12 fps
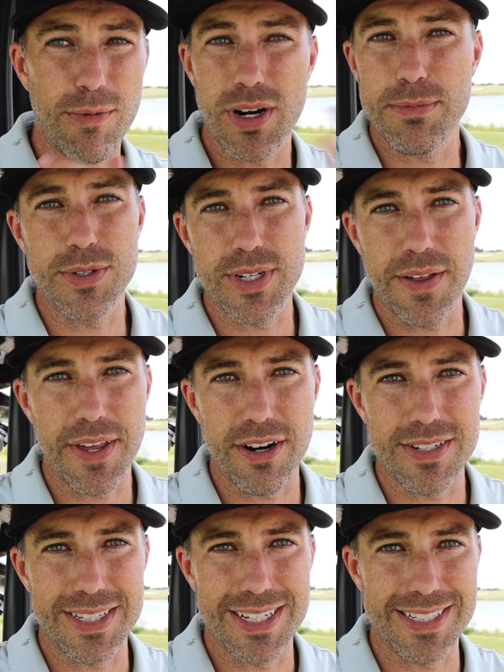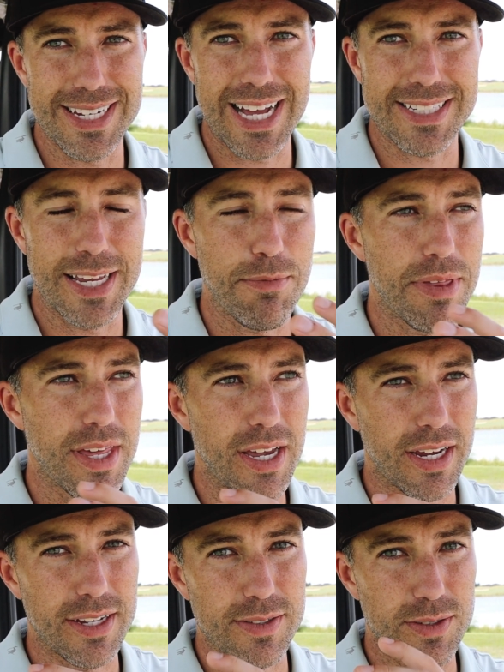and what I'm doing out there is the exact same
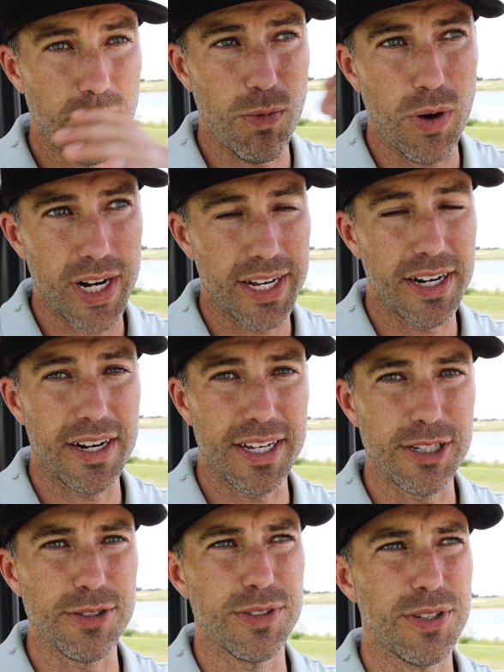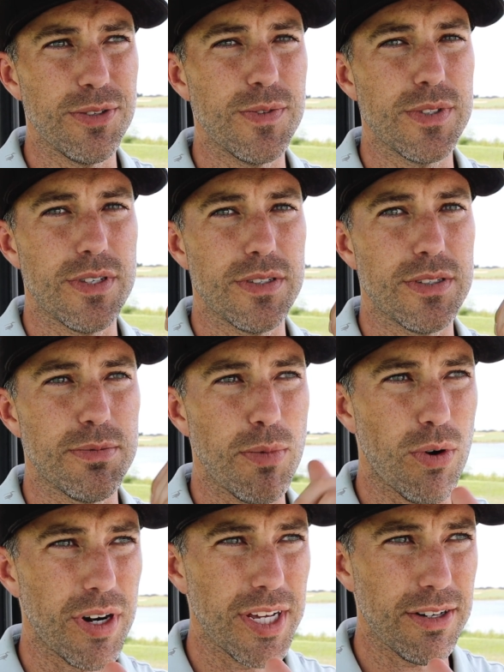thing as what I did at Eagle Dunes this
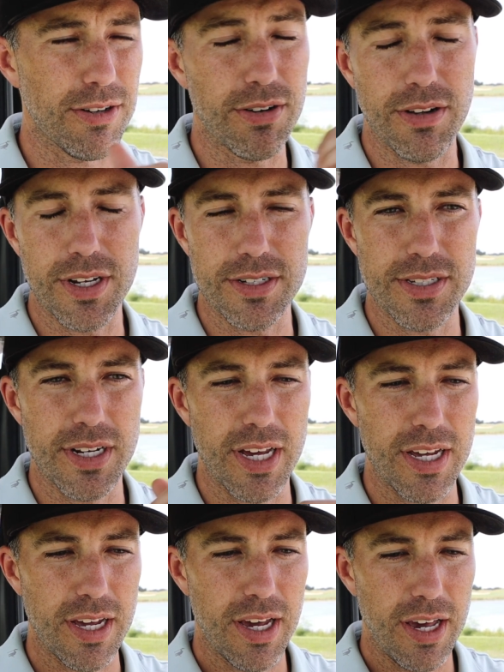morning or earlier today.